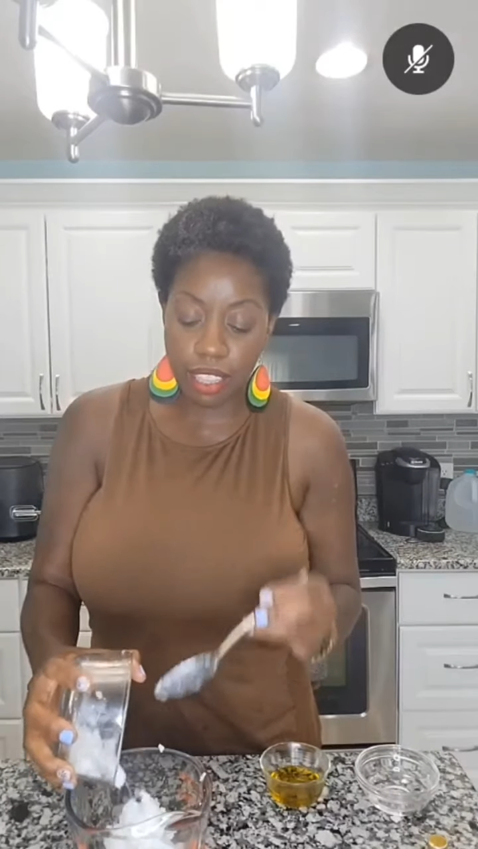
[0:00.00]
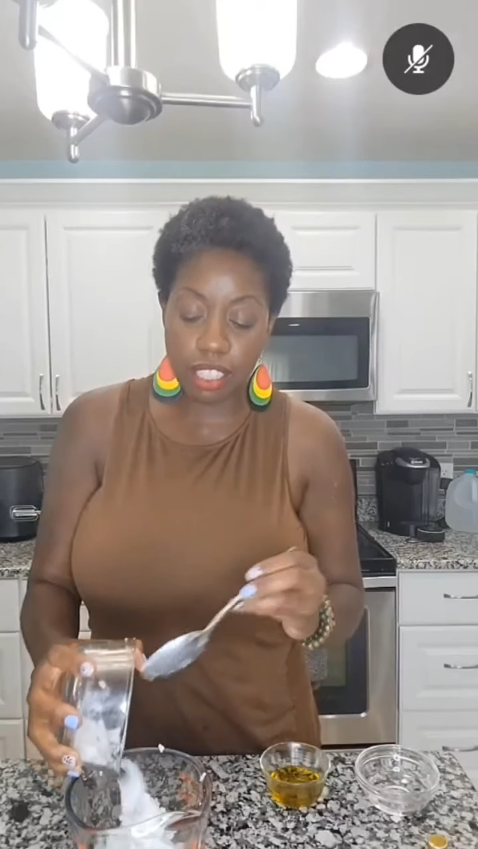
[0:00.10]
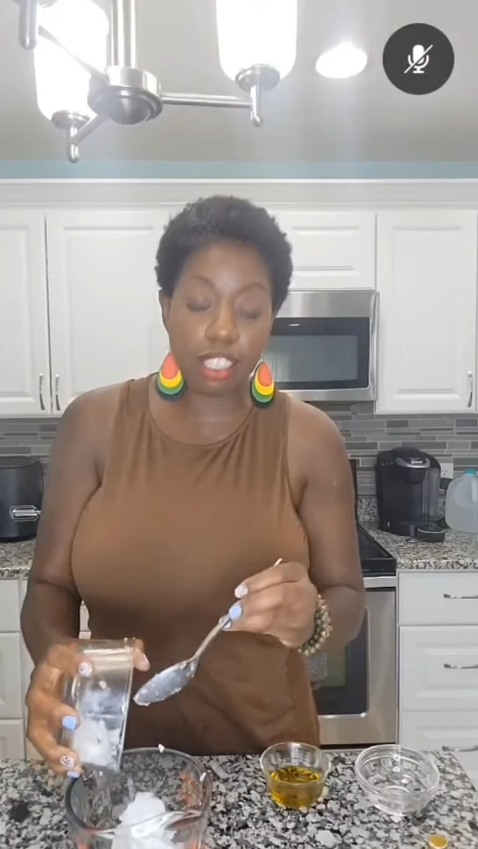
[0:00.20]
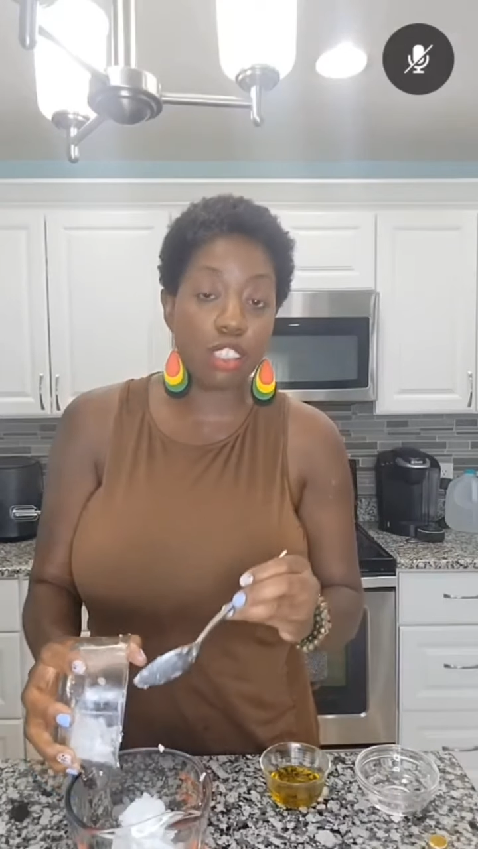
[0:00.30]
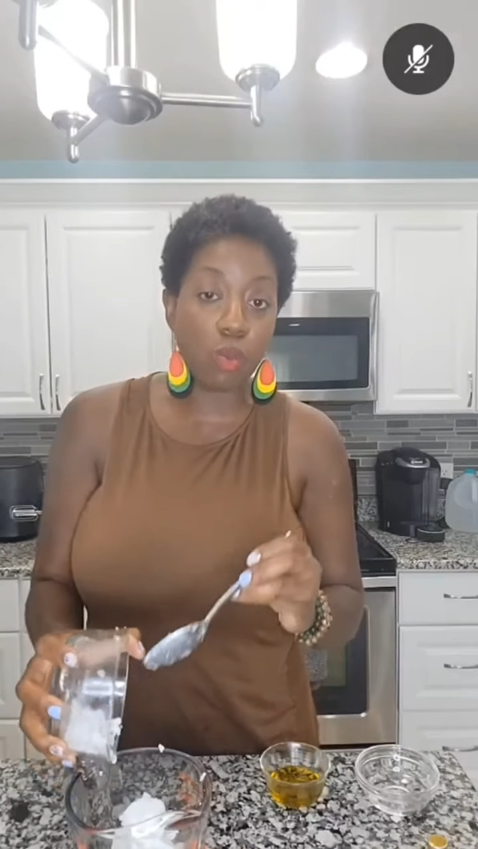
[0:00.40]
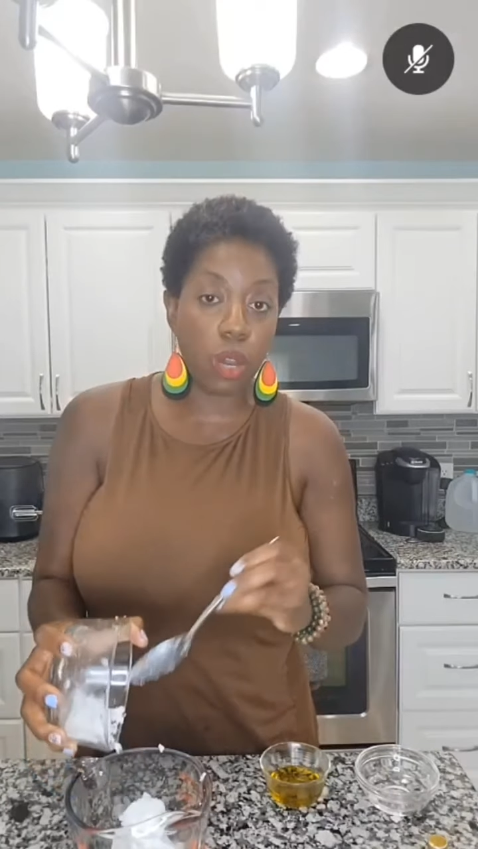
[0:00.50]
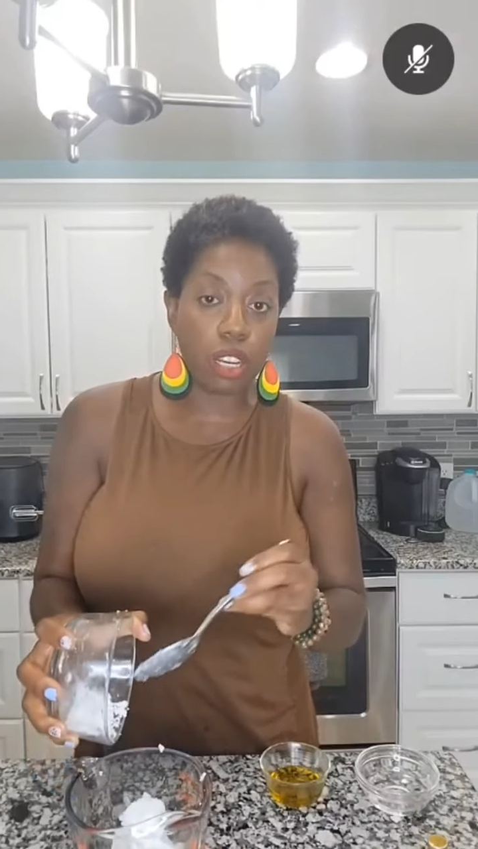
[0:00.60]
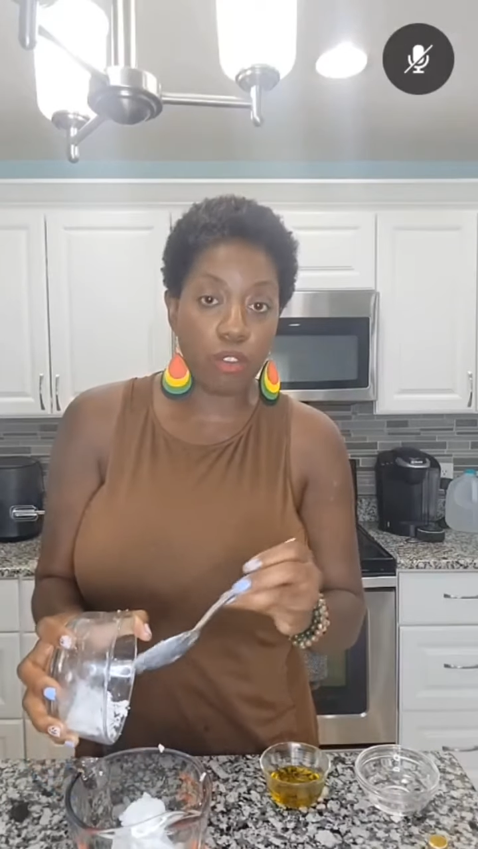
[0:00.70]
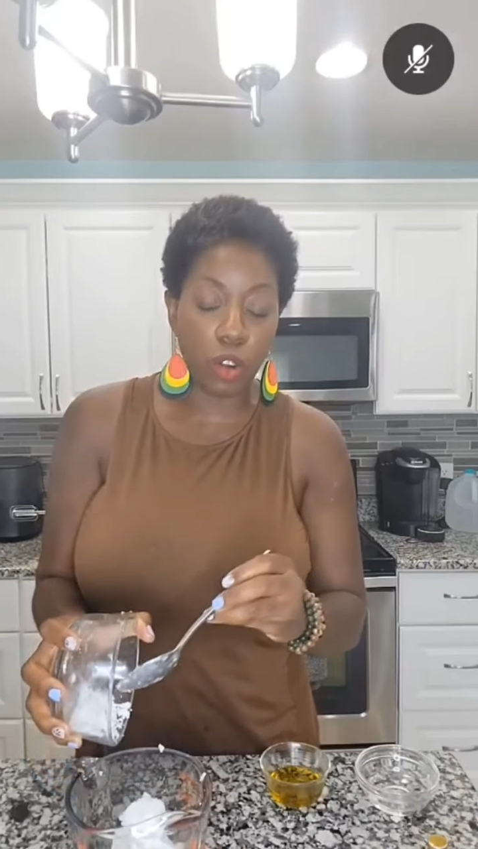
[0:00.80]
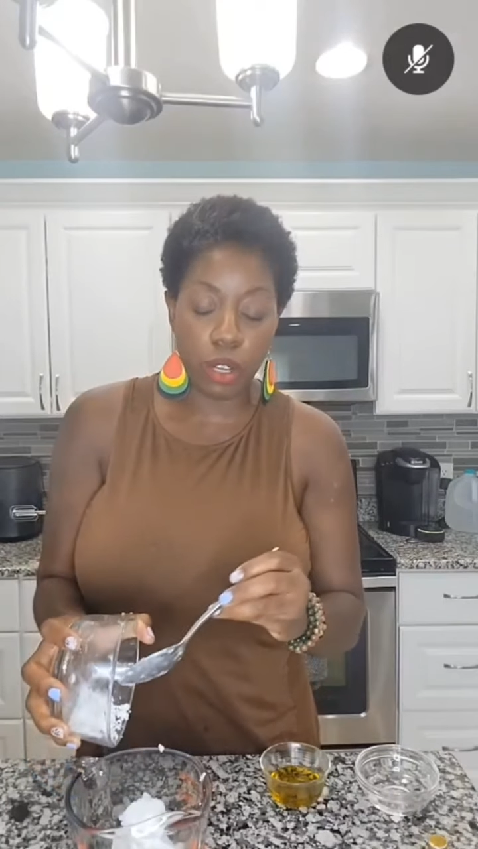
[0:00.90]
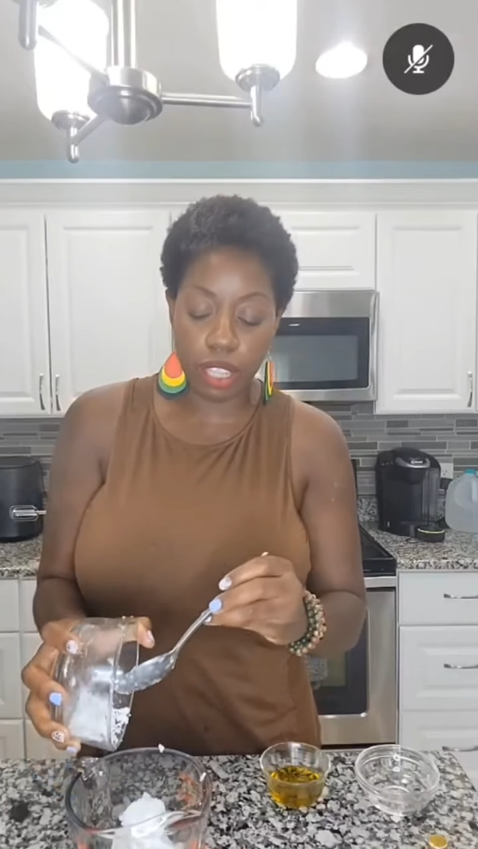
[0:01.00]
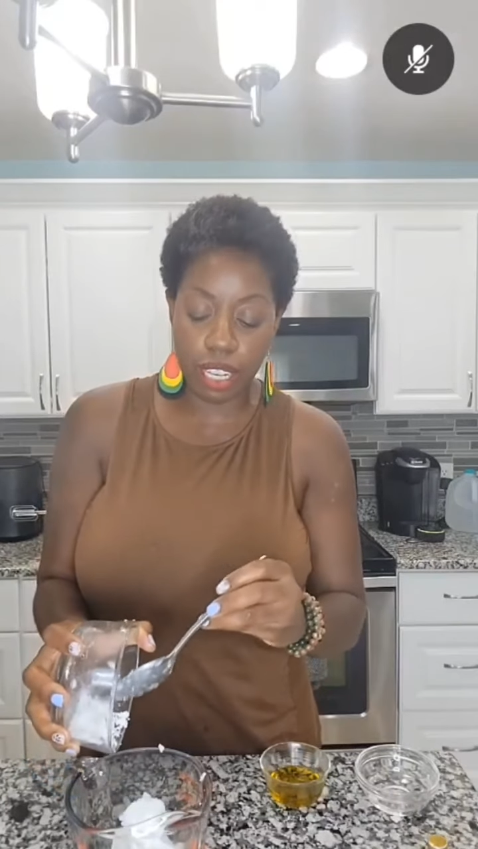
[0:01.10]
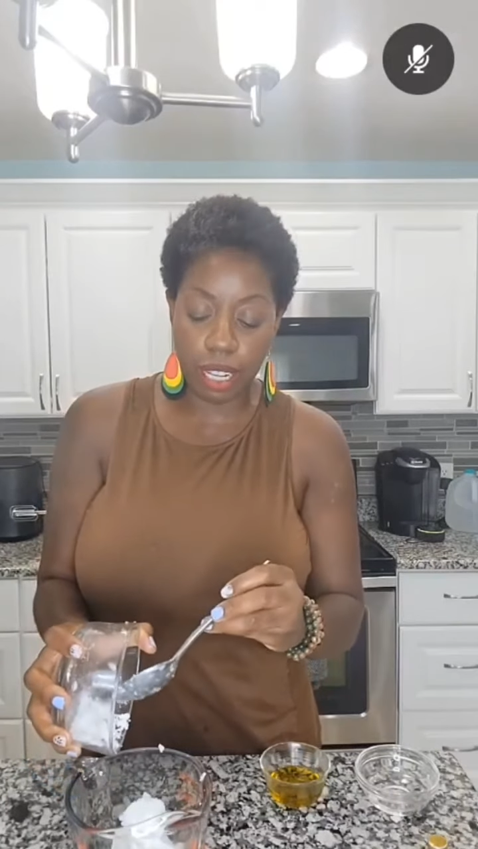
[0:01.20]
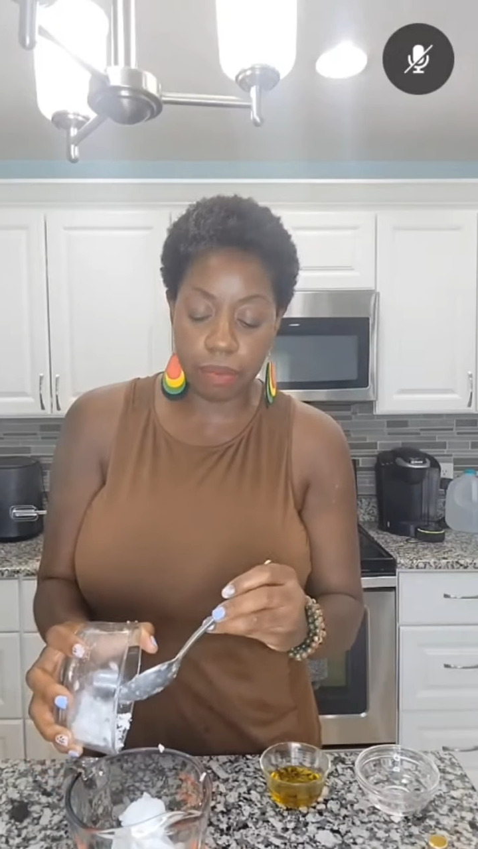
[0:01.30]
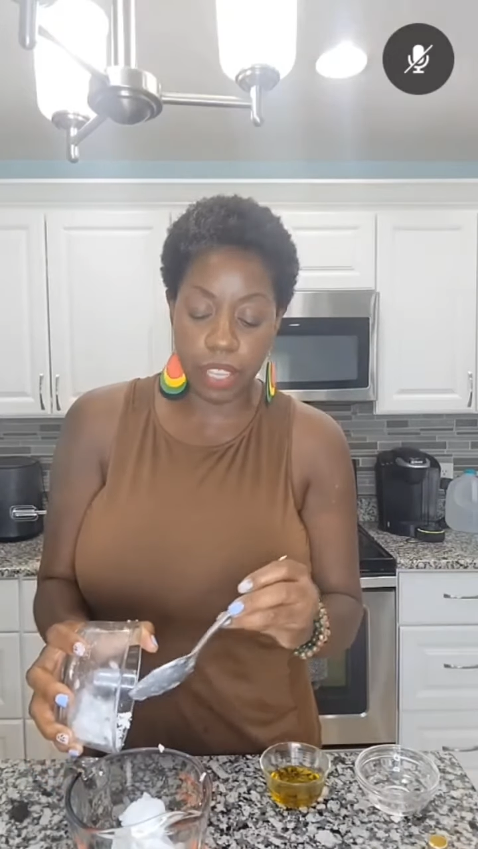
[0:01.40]
And I also find
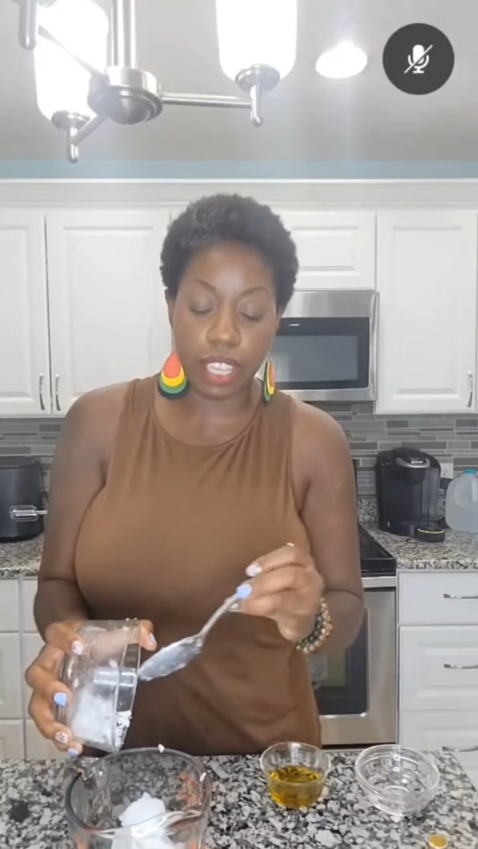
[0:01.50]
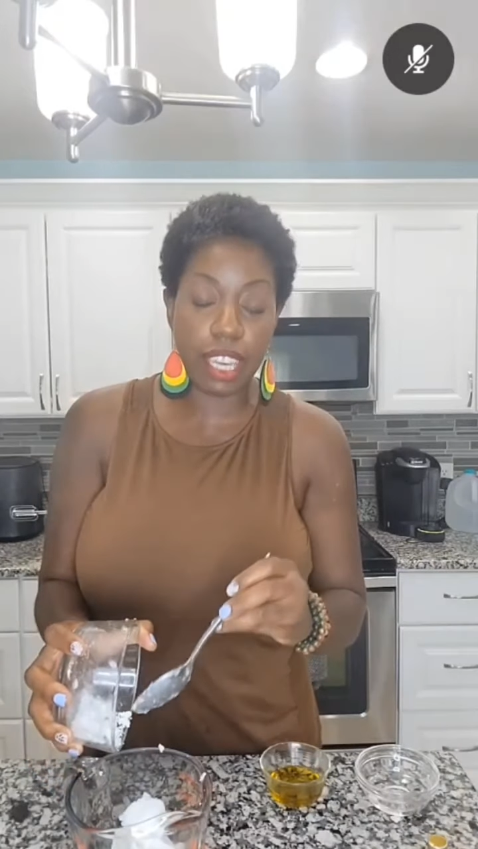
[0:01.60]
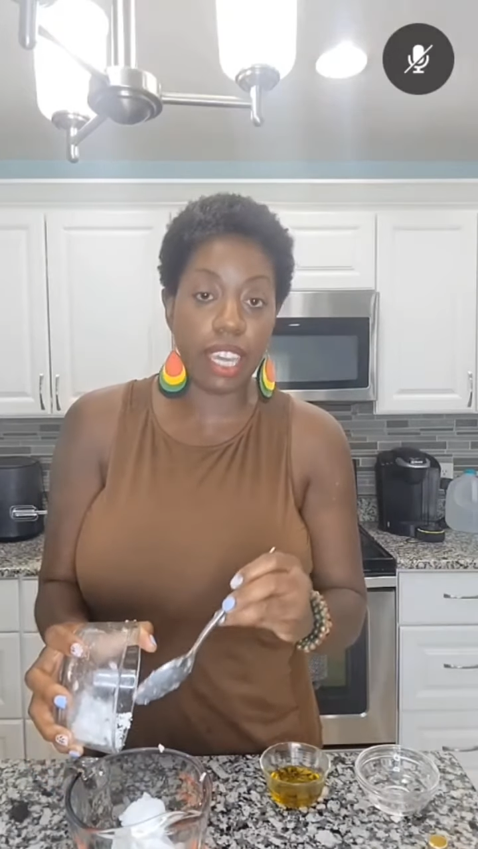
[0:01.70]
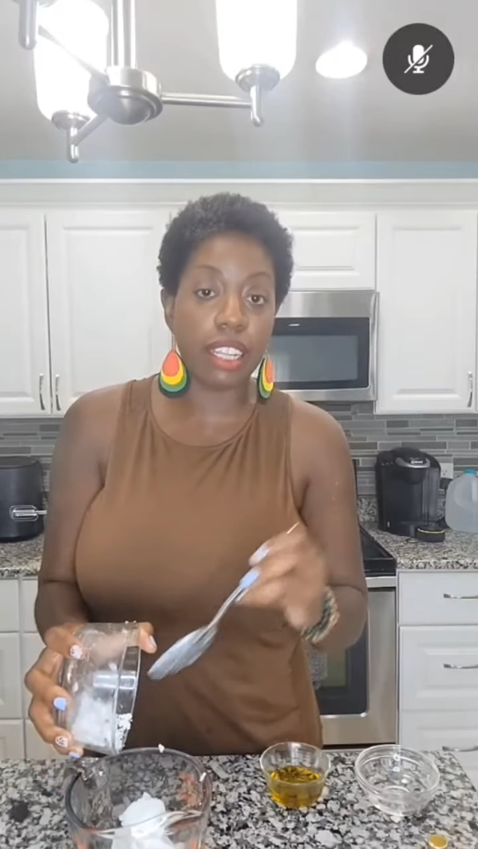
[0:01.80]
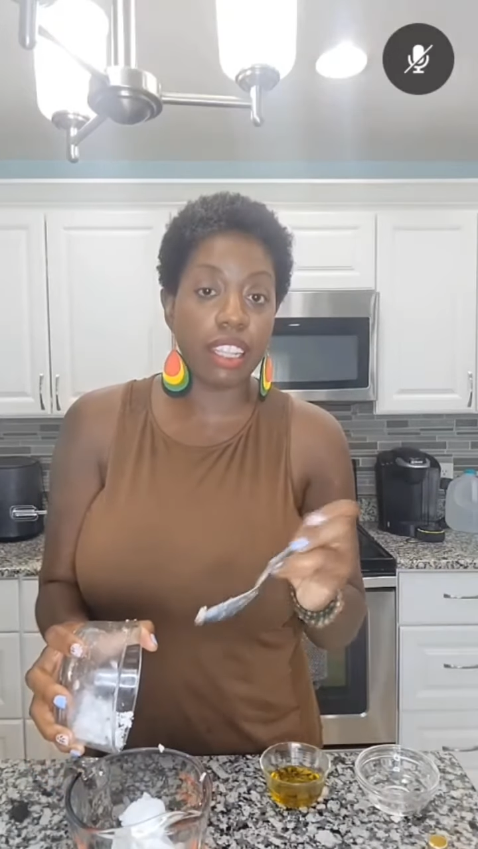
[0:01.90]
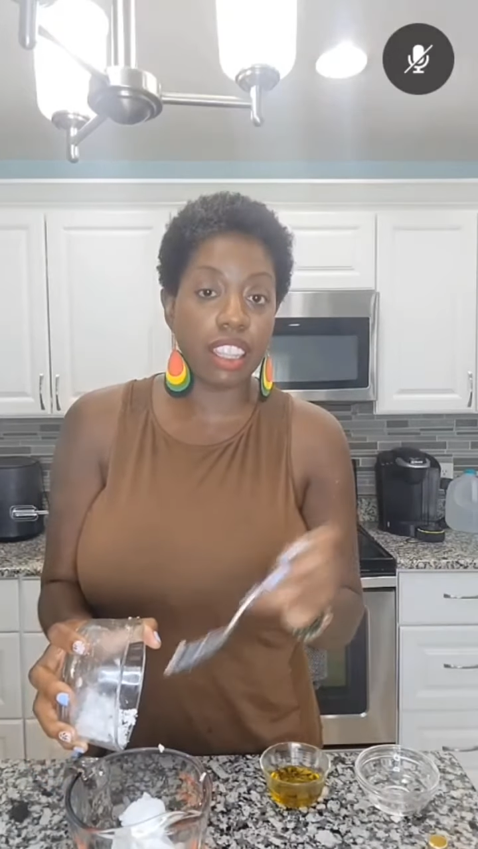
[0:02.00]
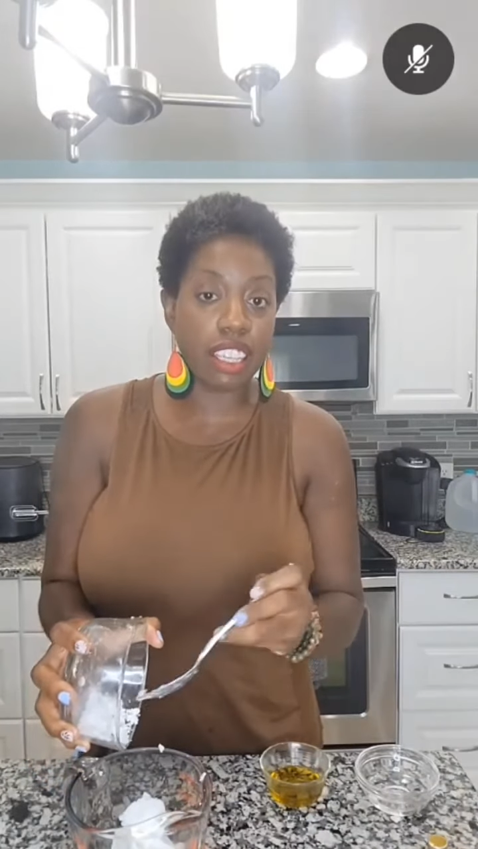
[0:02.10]
that it gives